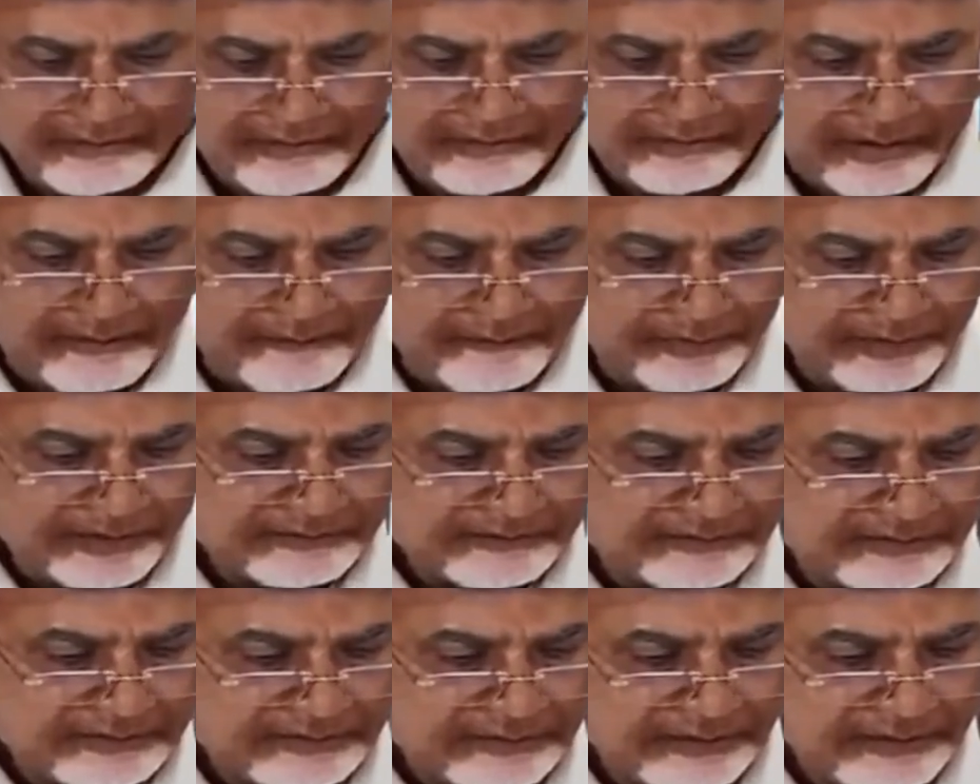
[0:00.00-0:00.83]

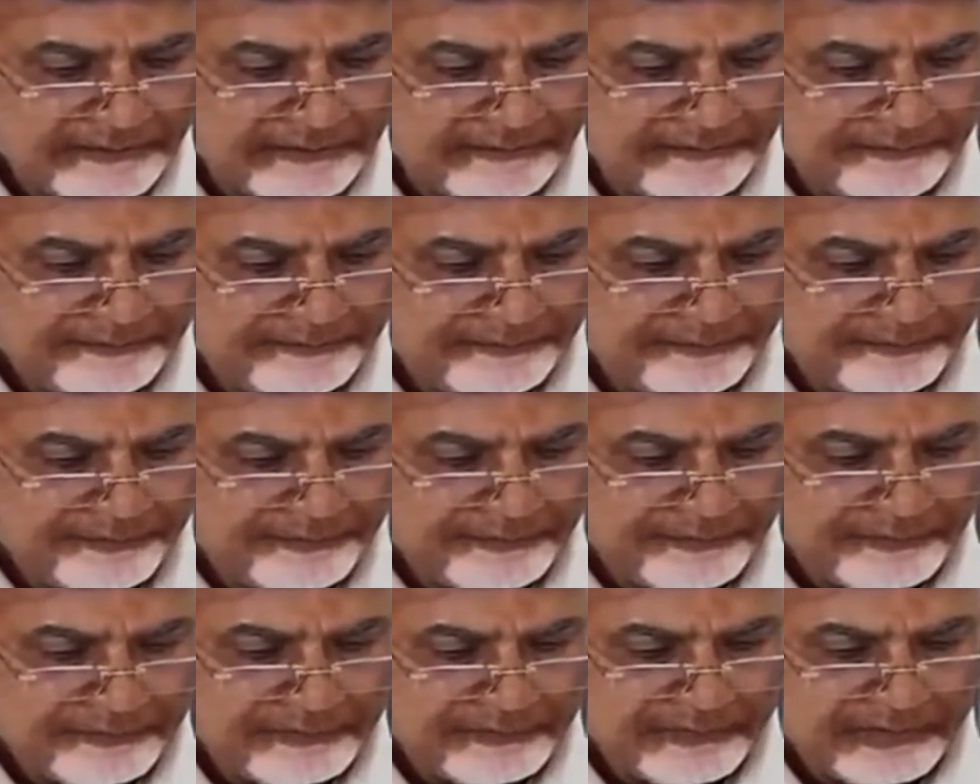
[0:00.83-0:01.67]
complexity,
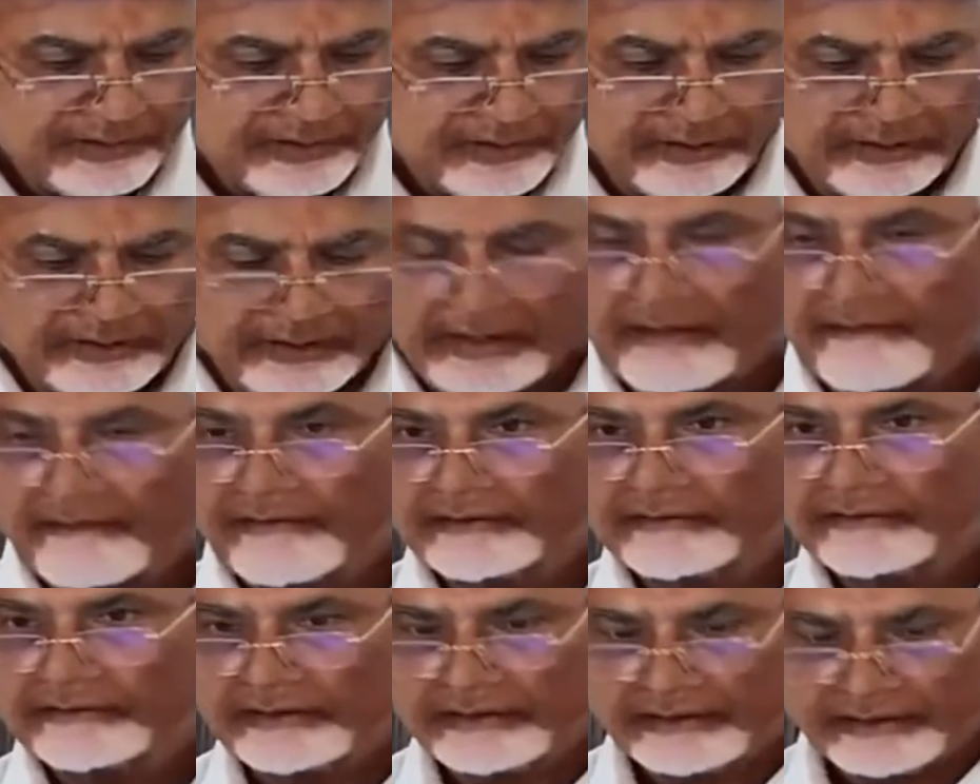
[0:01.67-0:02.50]

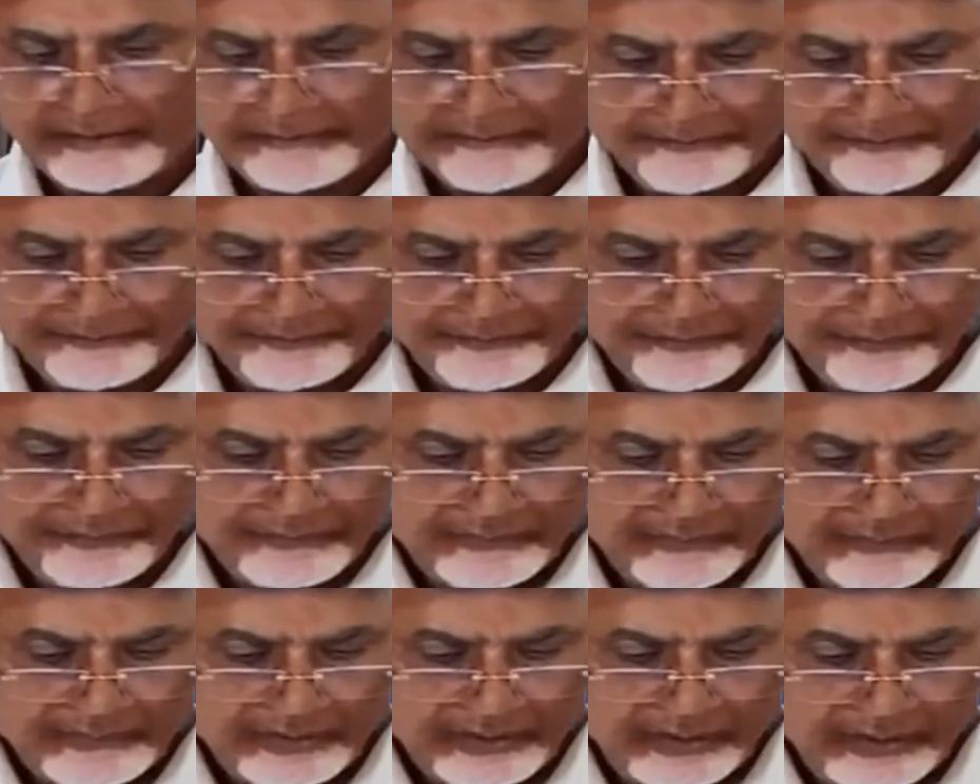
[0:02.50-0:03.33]
diversity,
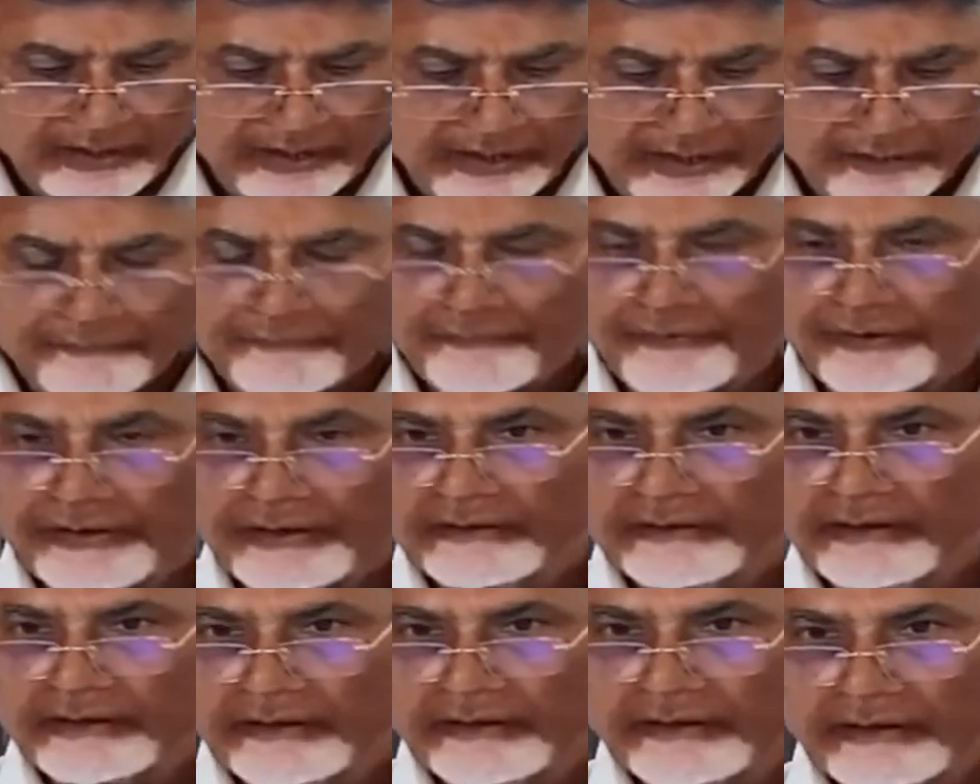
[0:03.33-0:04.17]
and a
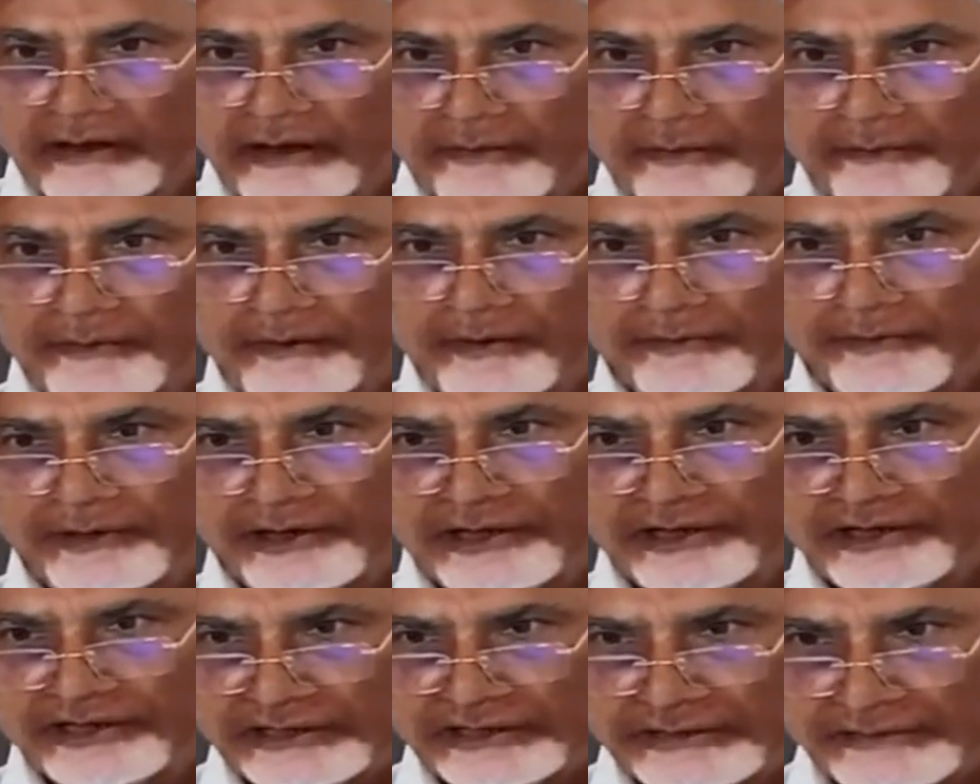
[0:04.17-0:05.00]
free thinking of
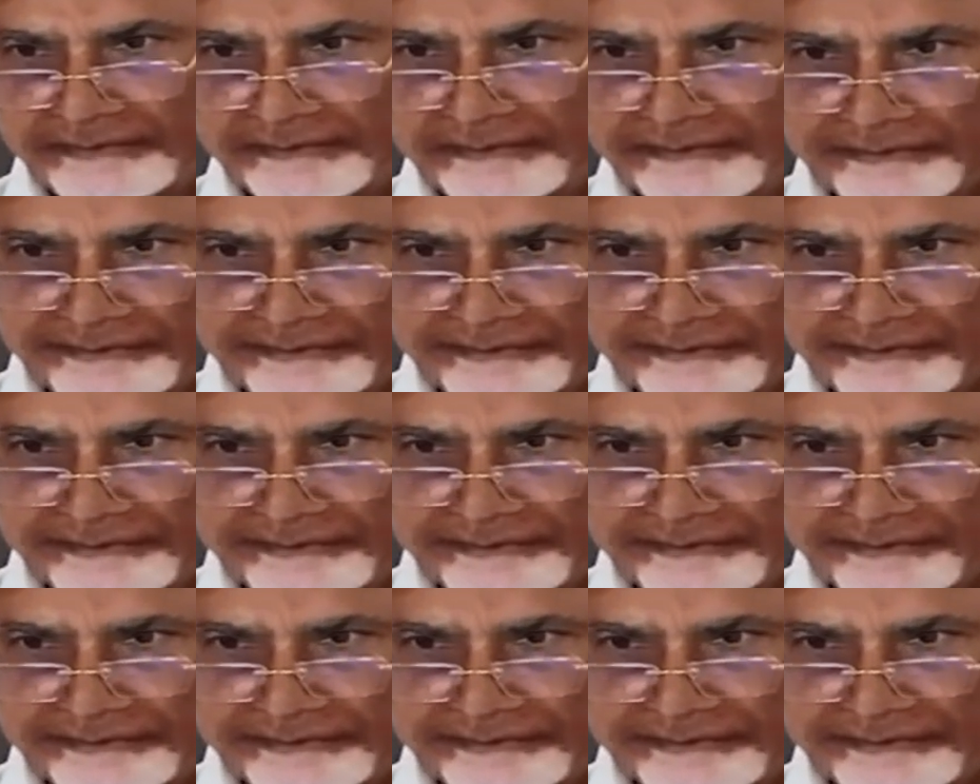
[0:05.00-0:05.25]
population.